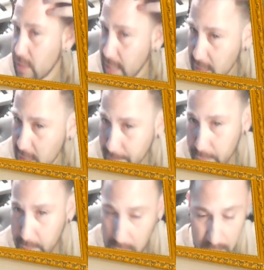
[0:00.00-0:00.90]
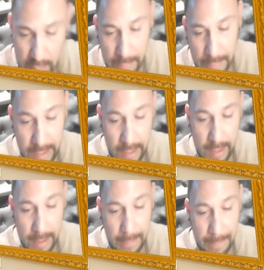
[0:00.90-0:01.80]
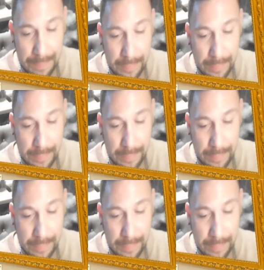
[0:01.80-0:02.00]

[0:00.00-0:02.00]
Langenkamp going on.